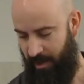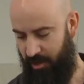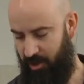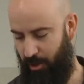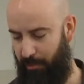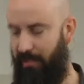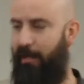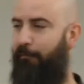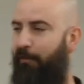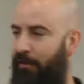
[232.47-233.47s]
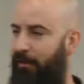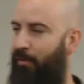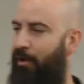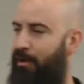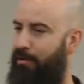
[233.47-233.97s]
She'll be there for
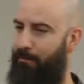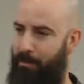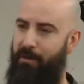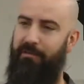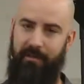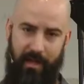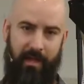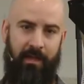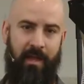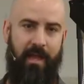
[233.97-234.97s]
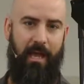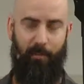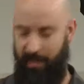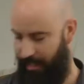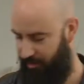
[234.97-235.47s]
you on your birthday and
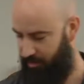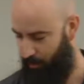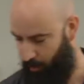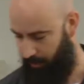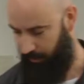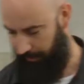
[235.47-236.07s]
when he has to work